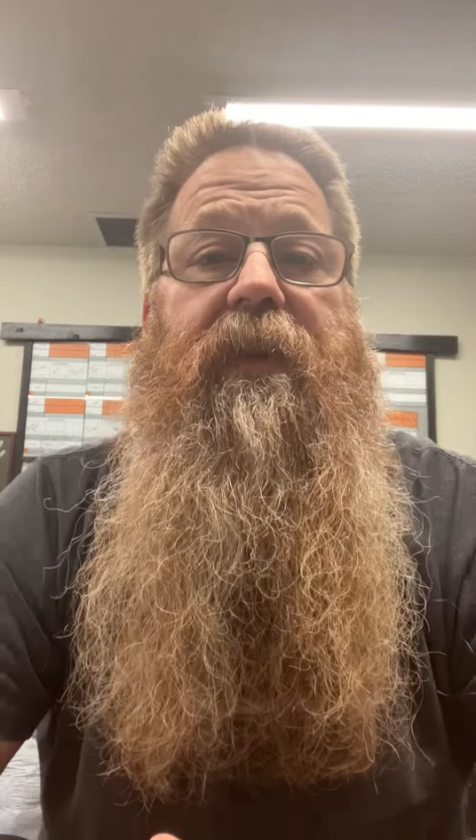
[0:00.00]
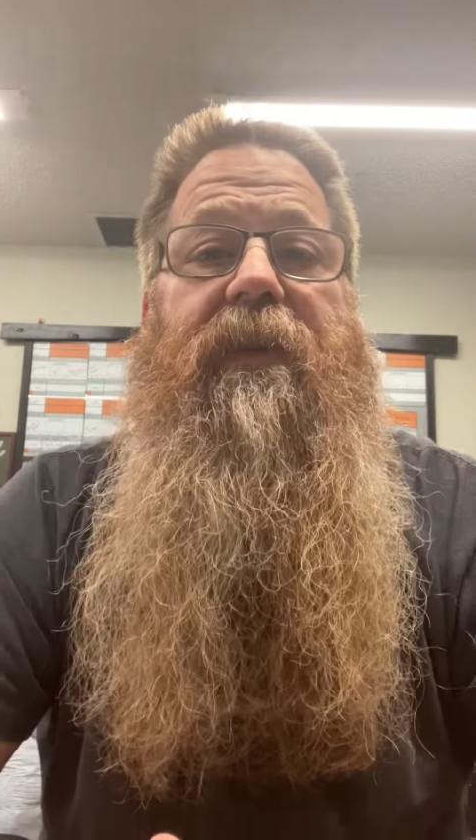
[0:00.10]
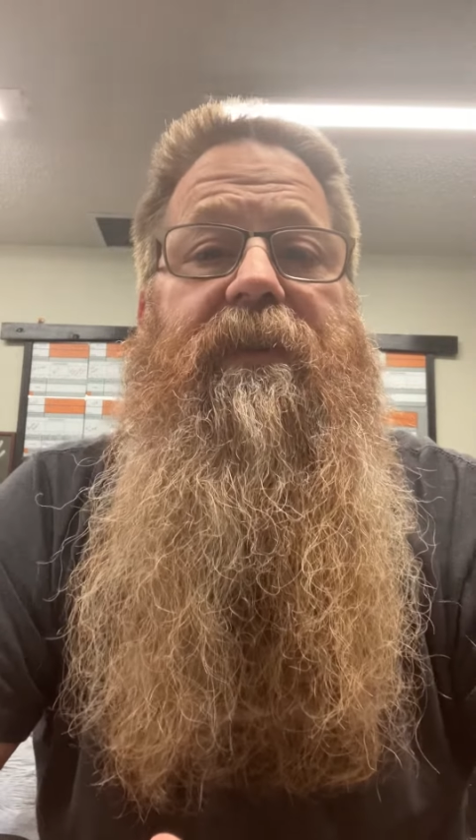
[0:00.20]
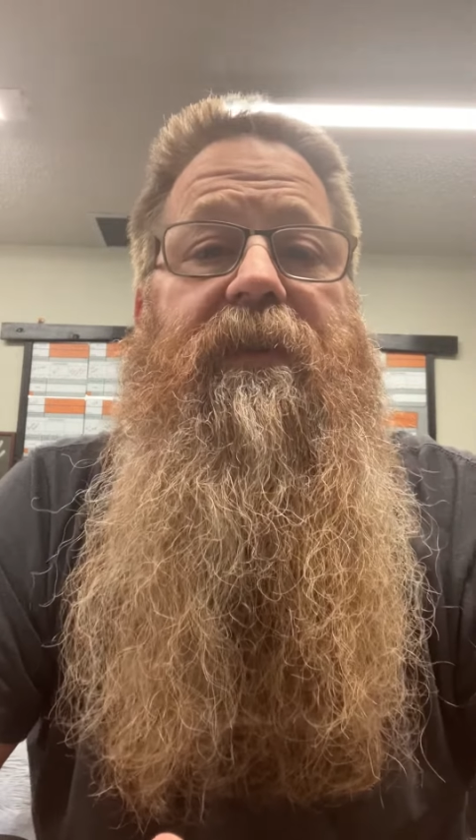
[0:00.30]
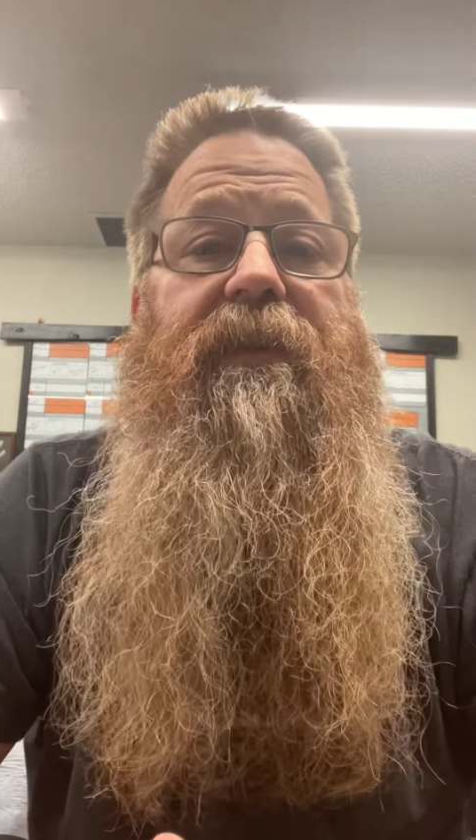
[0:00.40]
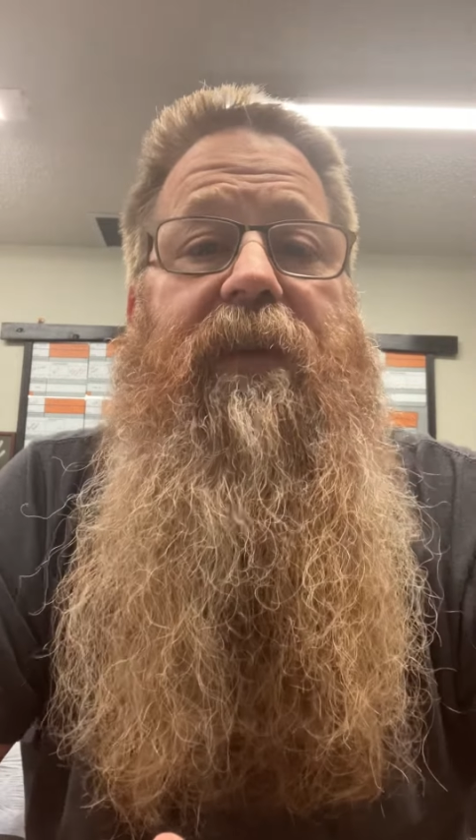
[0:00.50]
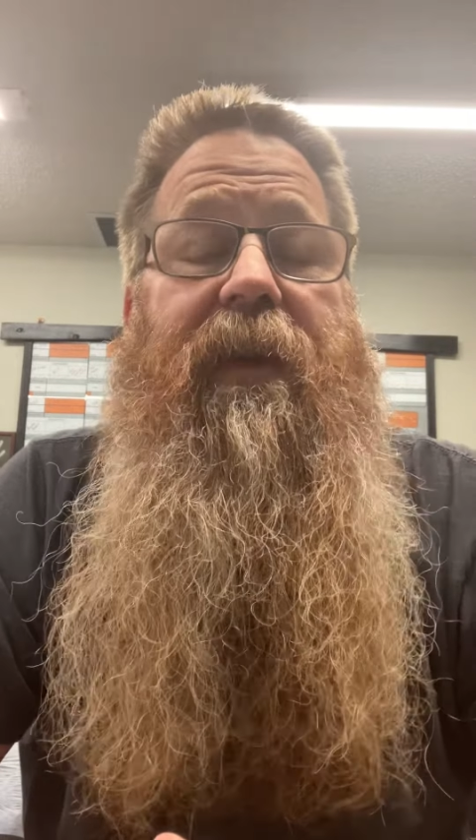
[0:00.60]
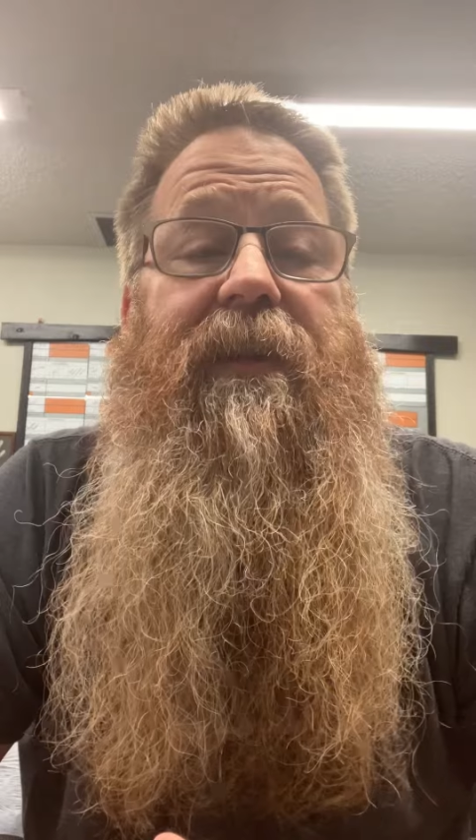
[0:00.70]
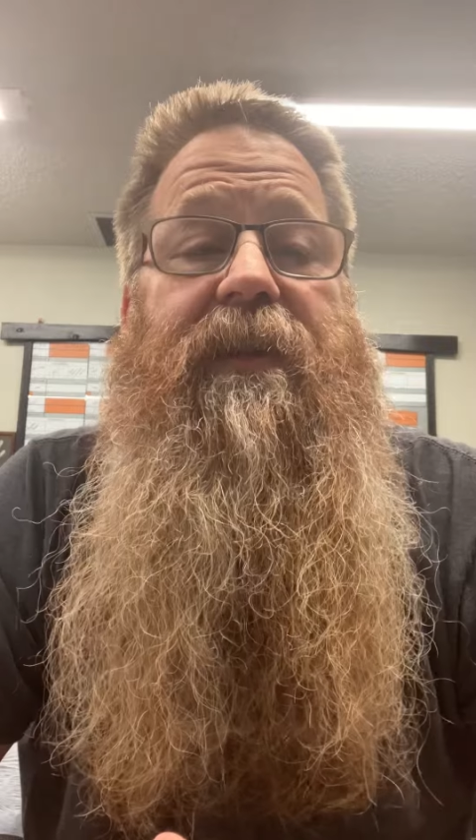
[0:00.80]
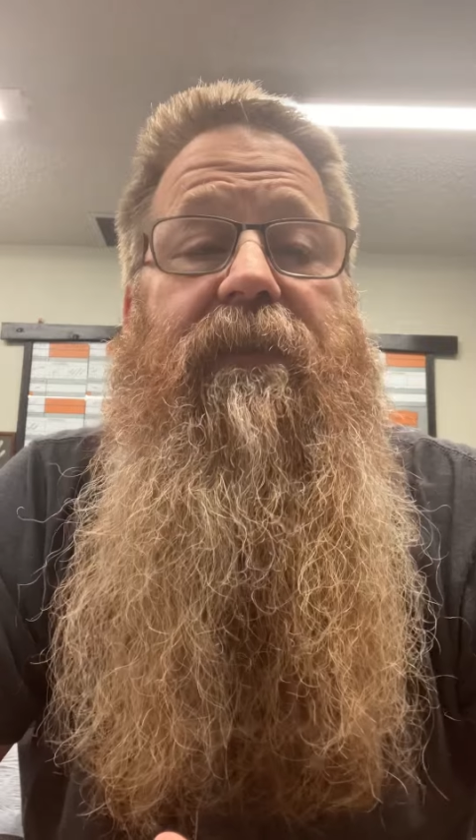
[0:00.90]
and,
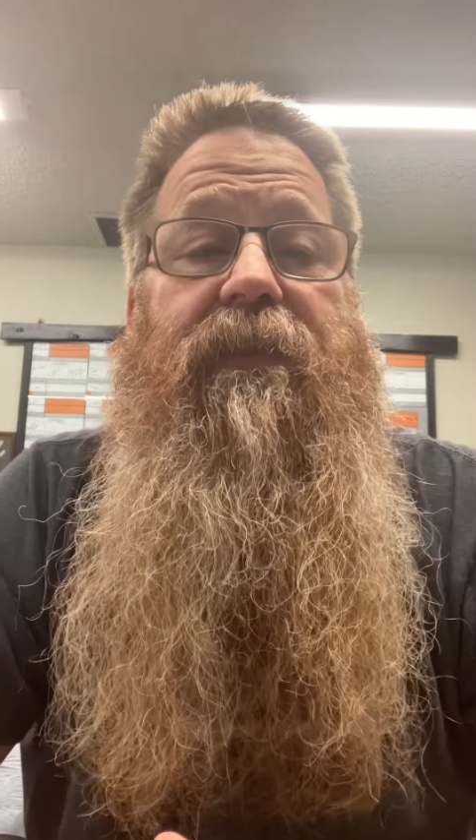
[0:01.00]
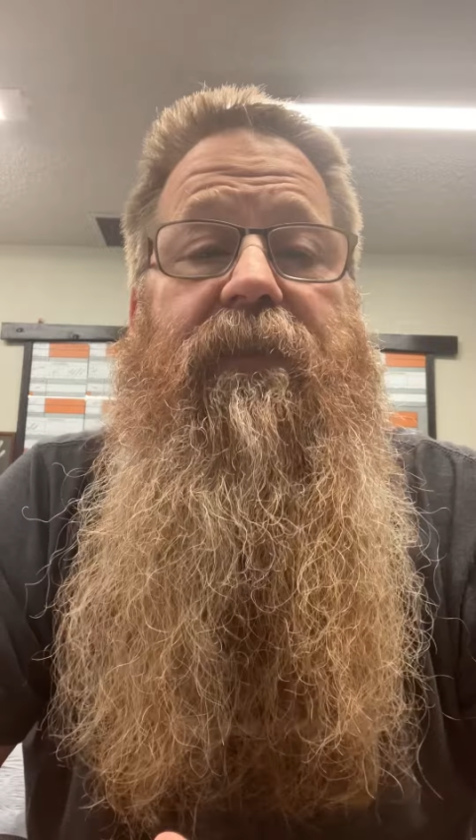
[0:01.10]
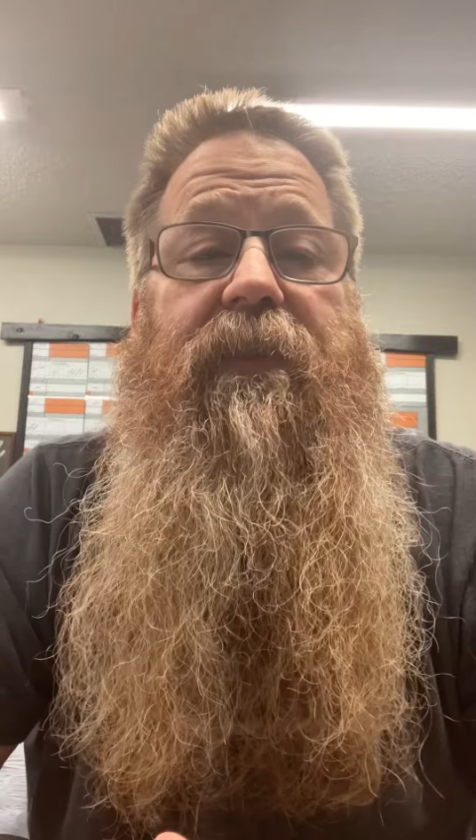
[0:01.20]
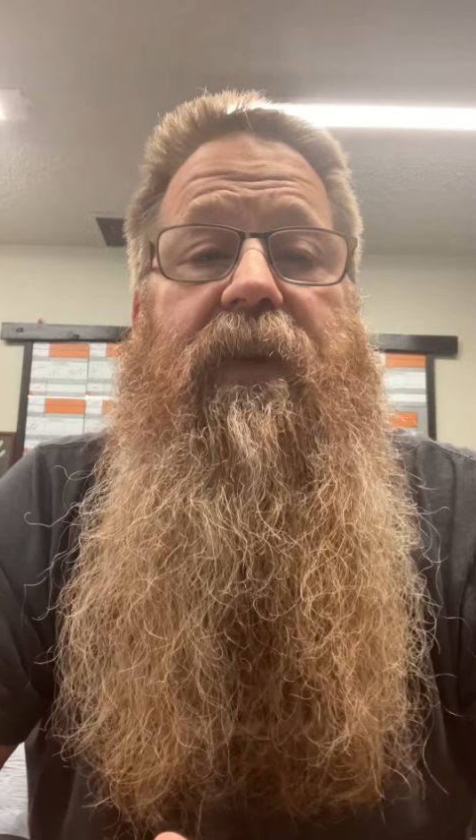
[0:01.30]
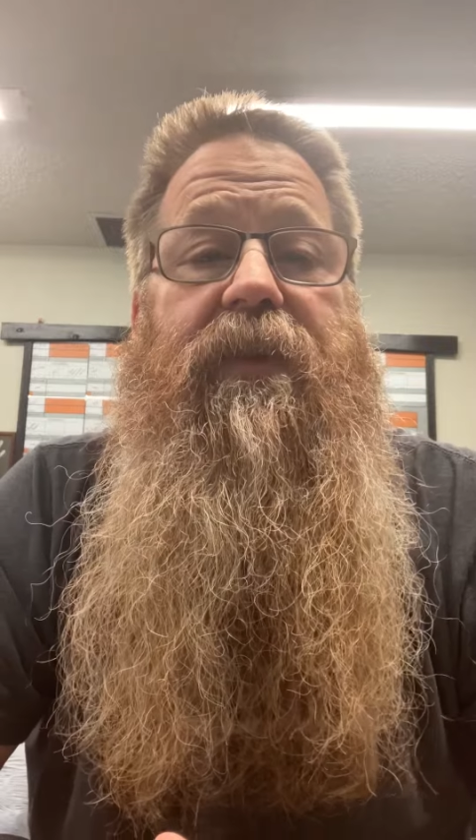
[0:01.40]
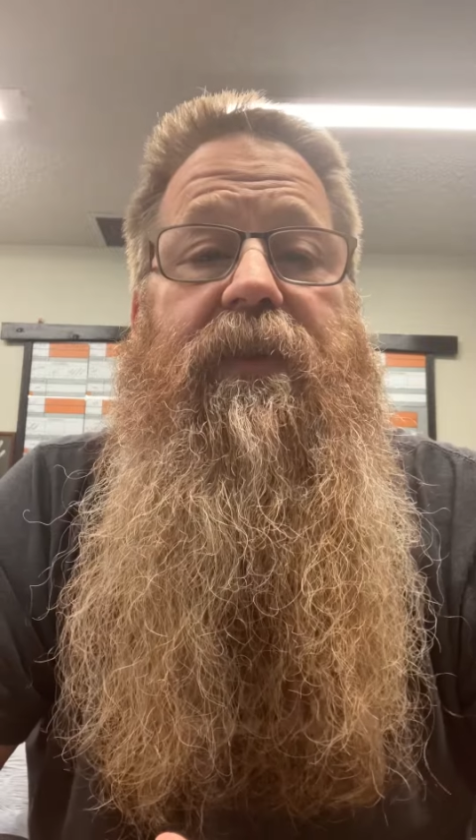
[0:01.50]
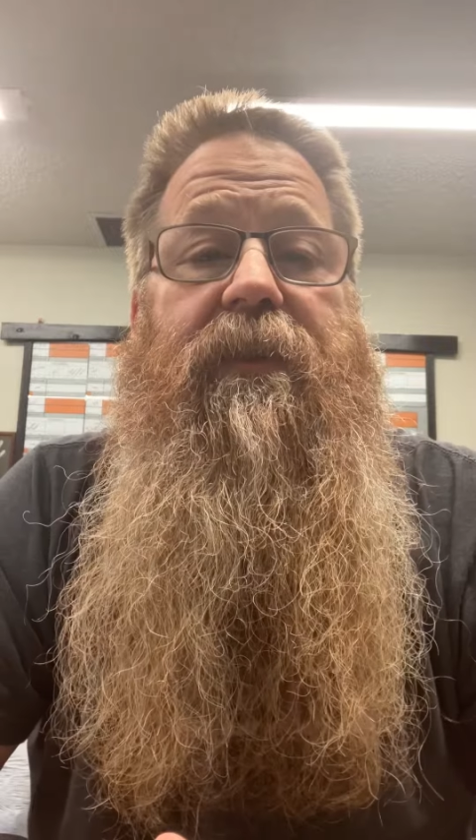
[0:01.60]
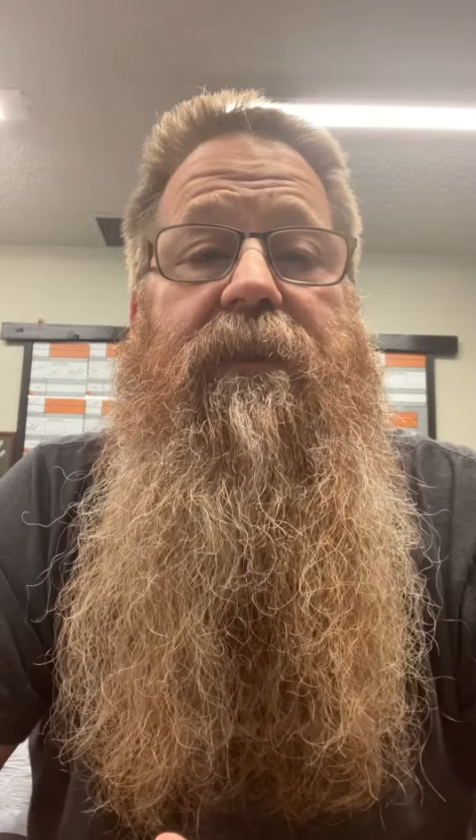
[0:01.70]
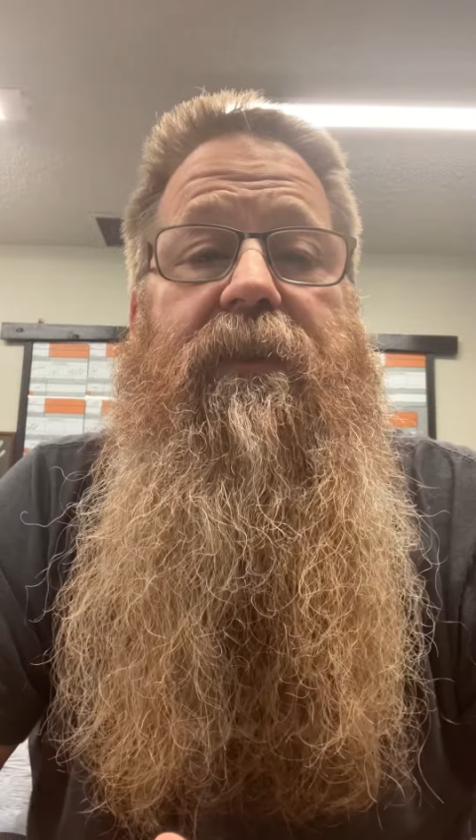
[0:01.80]
and self reflection.